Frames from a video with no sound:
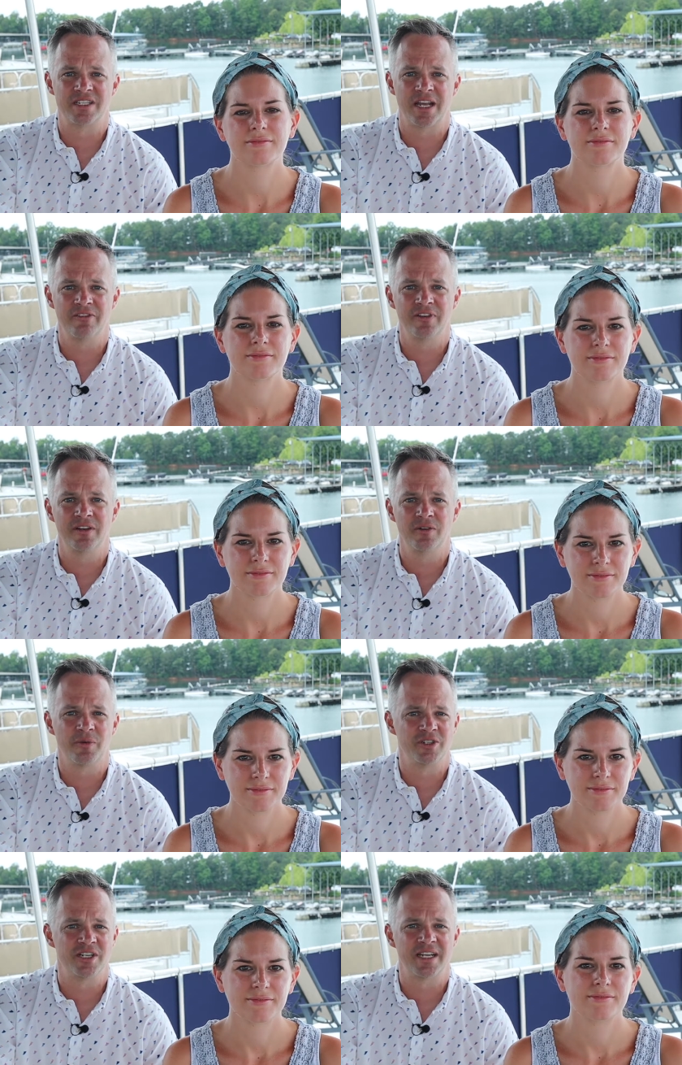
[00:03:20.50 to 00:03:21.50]
Speaker 1: safe in
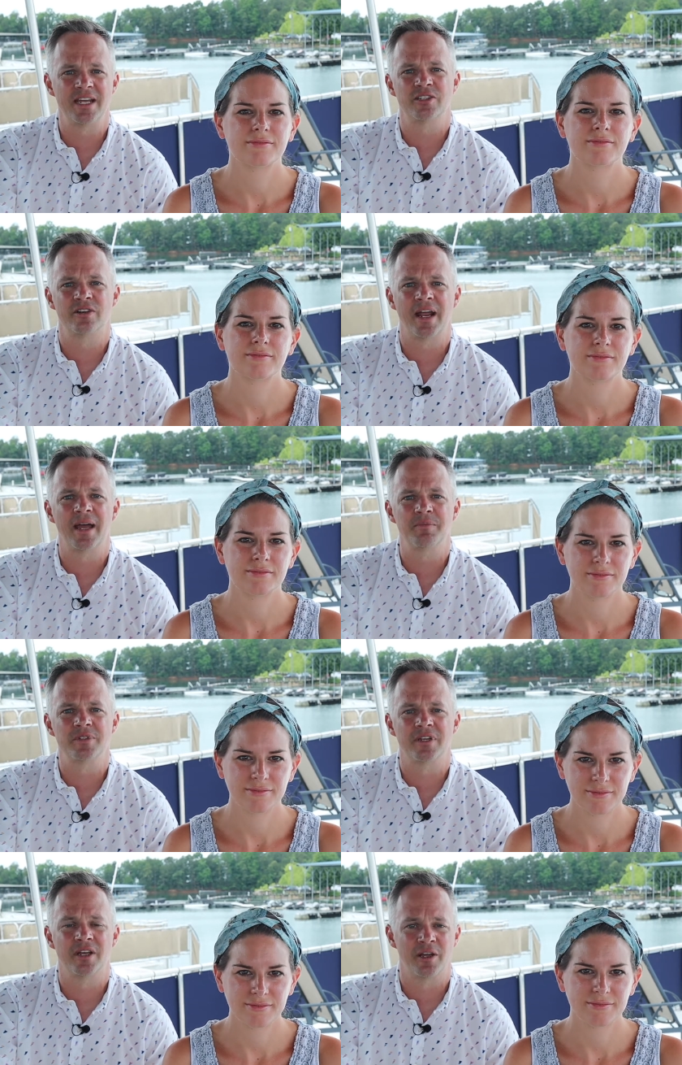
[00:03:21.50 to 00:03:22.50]
when she takes her
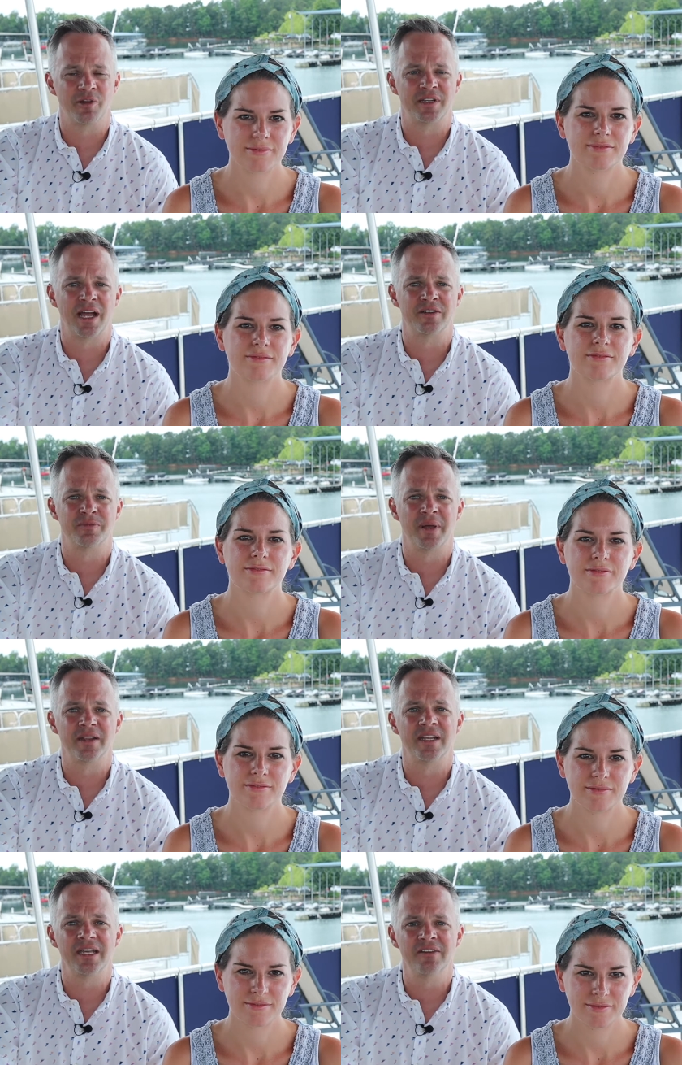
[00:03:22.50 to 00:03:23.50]
naps and goes down to bed
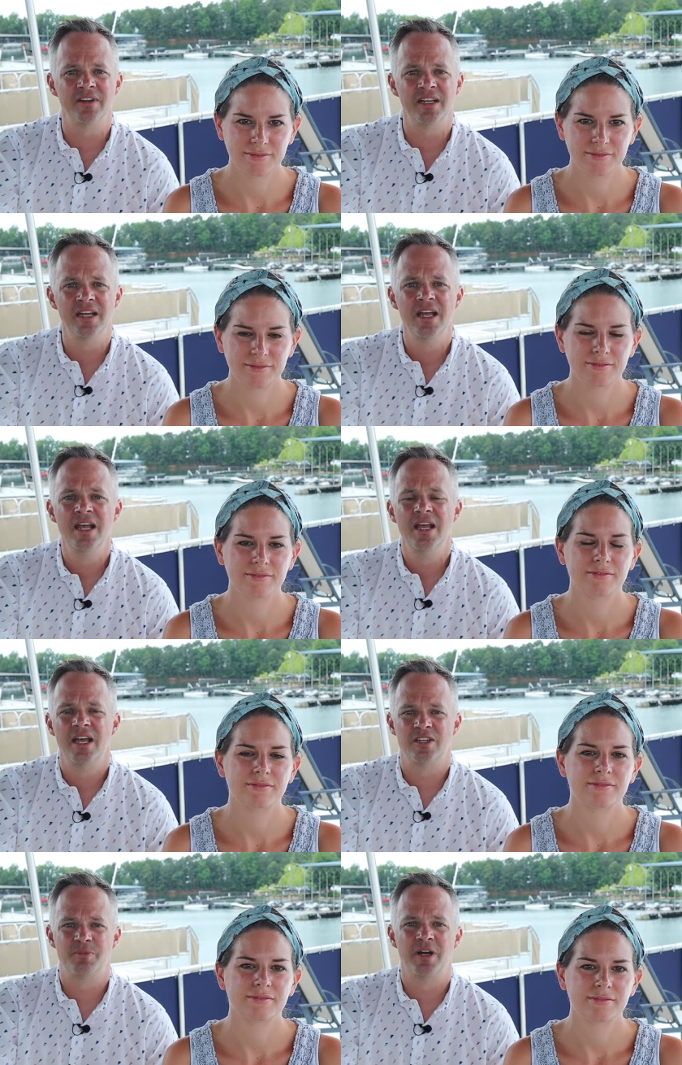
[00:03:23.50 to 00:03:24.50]
in the evening
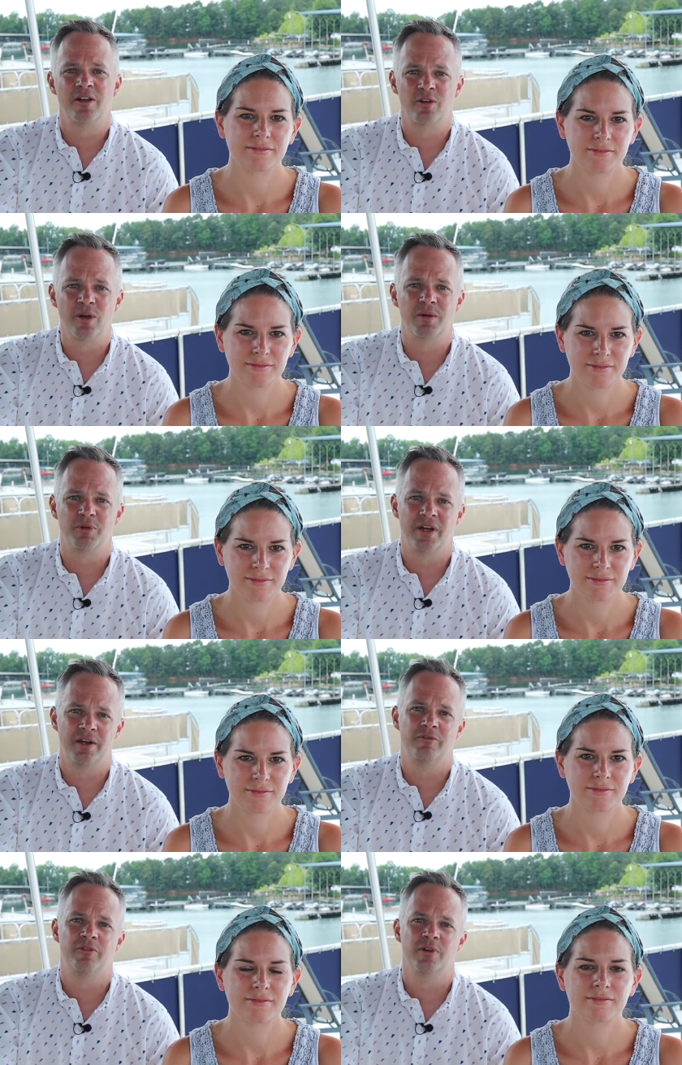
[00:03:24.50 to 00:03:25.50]
has been an incredible
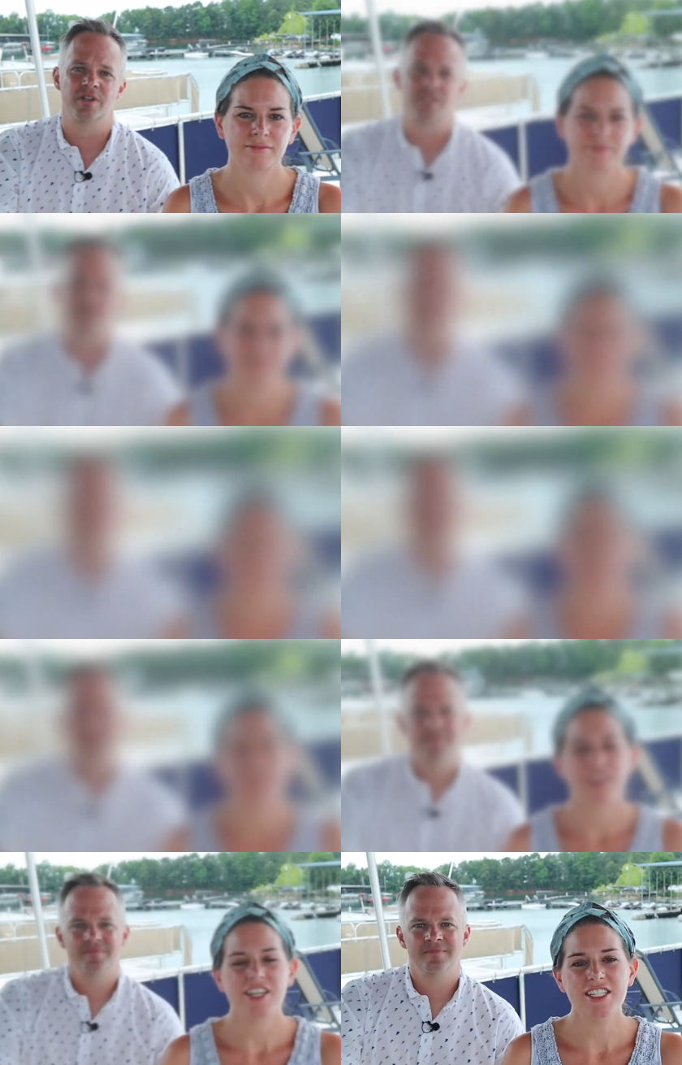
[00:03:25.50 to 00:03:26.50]
help for us.
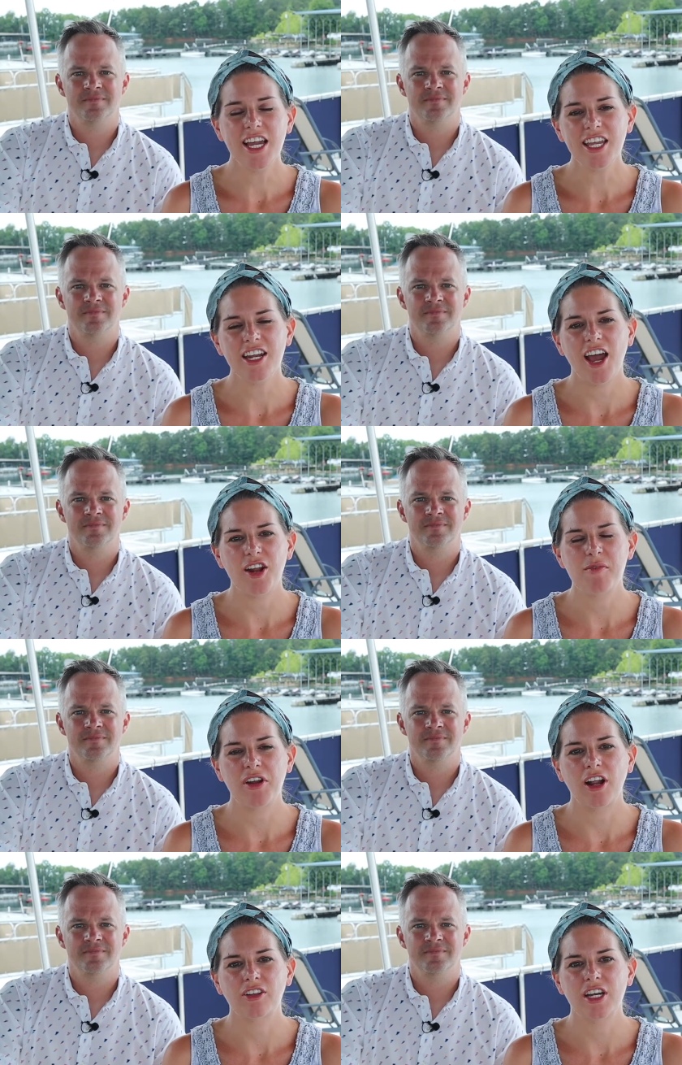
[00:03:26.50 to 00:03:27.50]
Speaker 2: The second item on
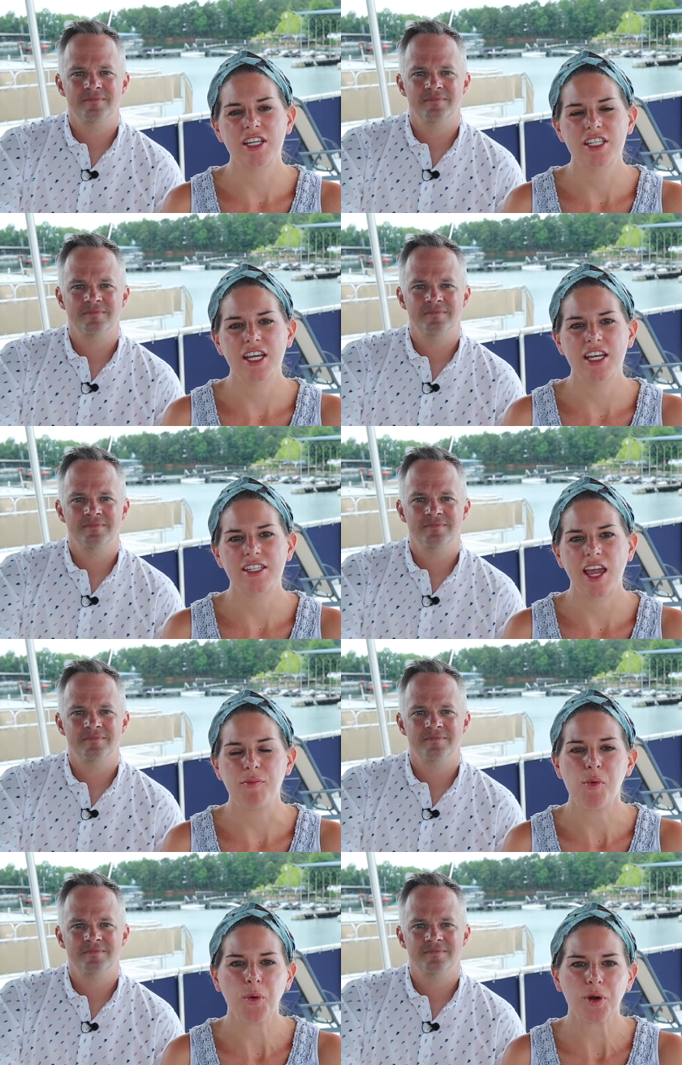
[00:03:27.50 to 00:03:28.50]
our list is a
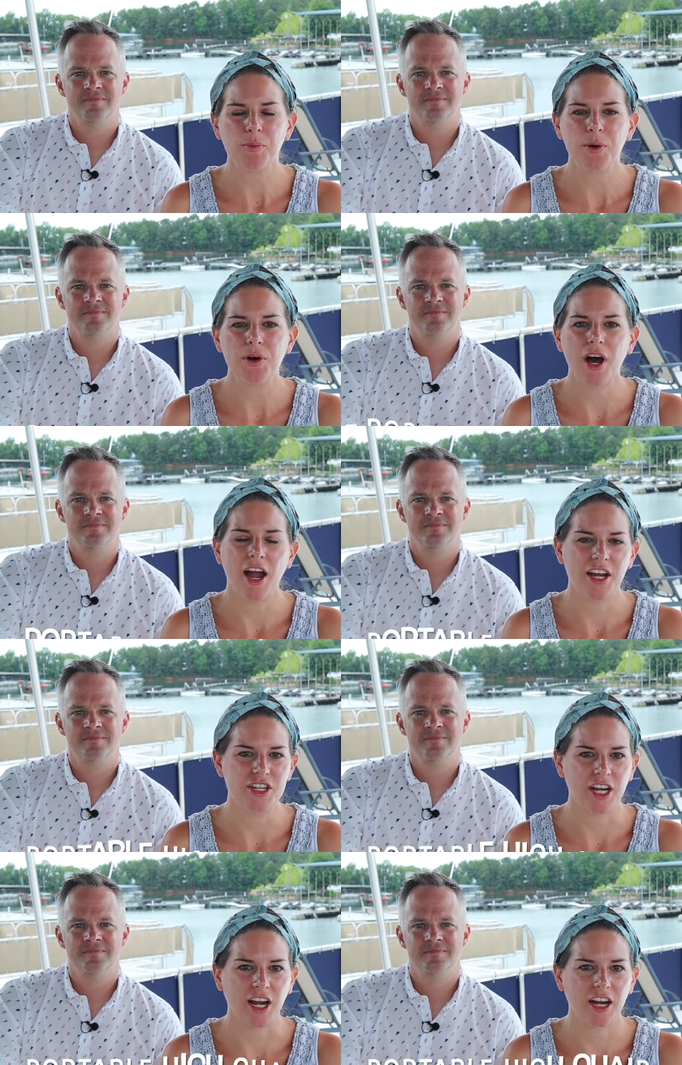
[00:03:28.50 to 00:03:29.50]
portable high
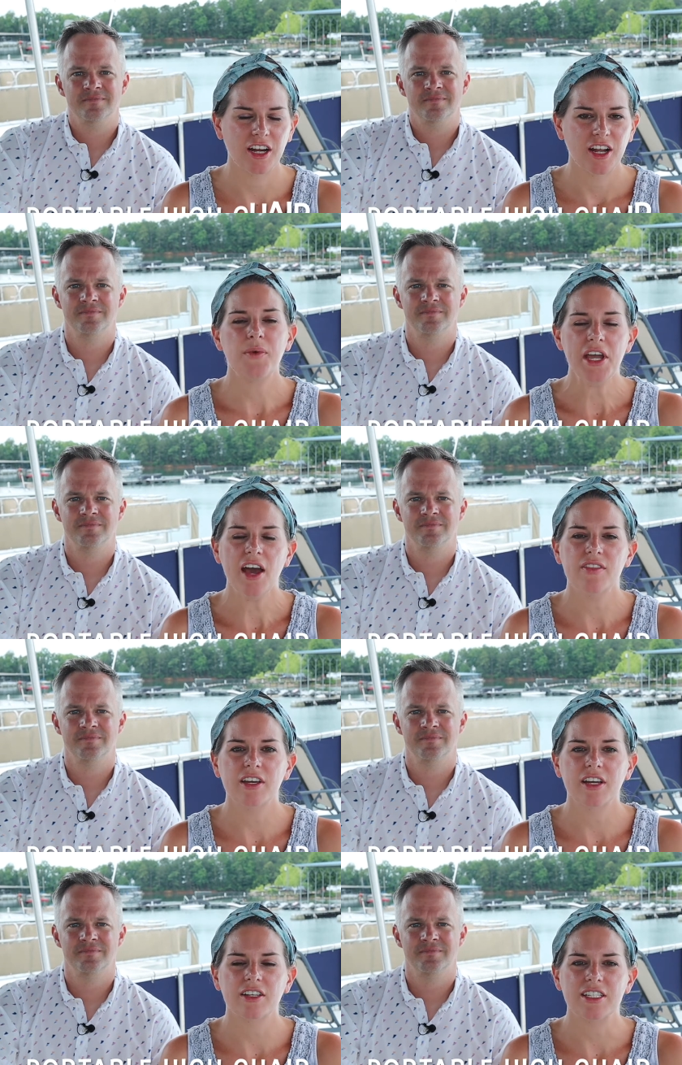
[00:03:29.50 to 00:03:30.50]
chair. We have the
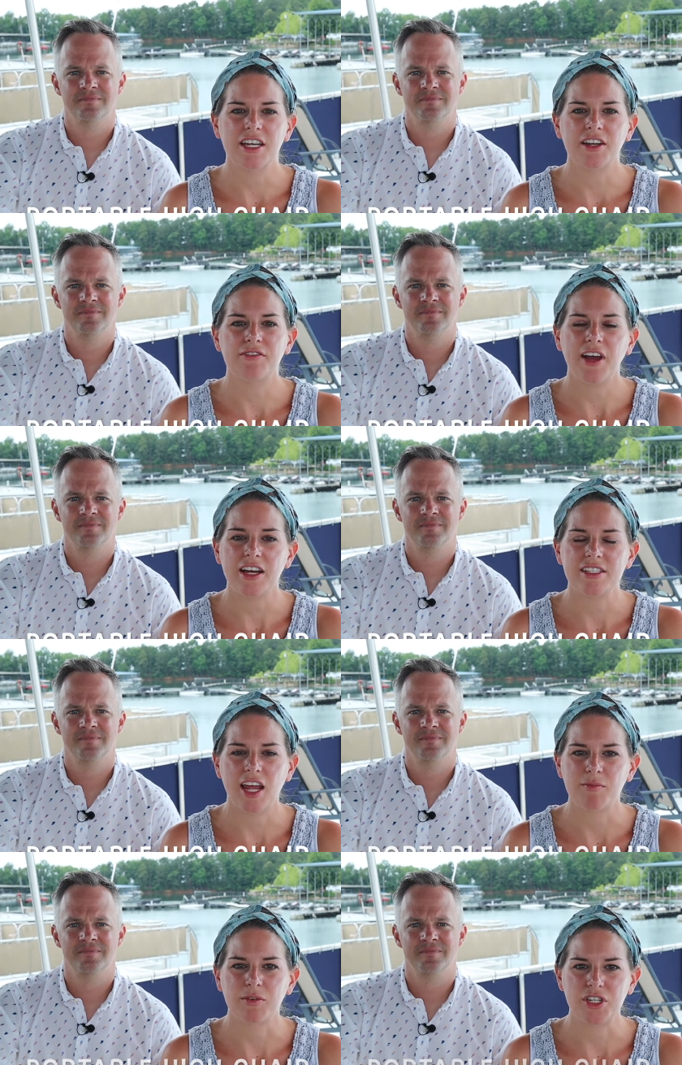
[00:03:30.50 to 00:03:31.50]
Inglesina Fast
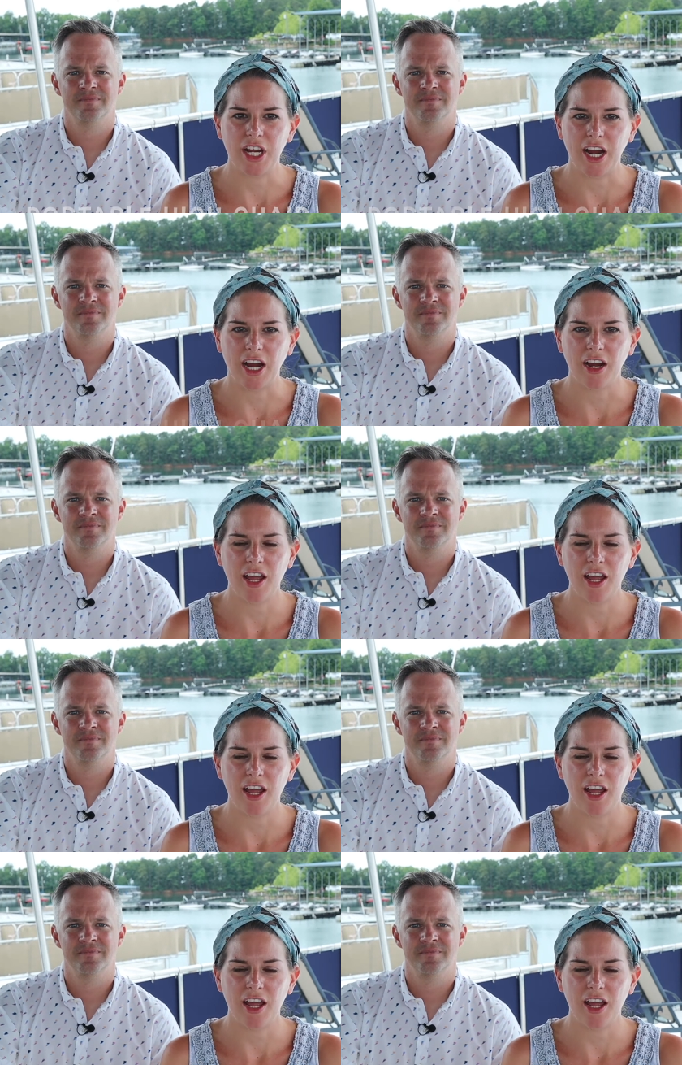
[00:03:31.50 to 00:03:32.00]
Table chair,